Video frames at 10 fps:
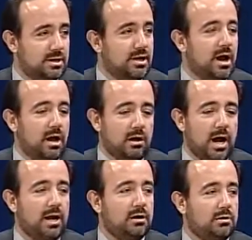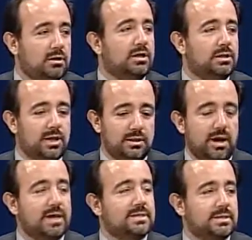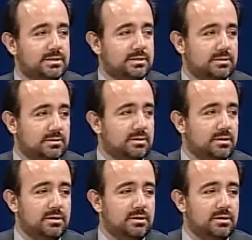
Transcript: are higher than their assets.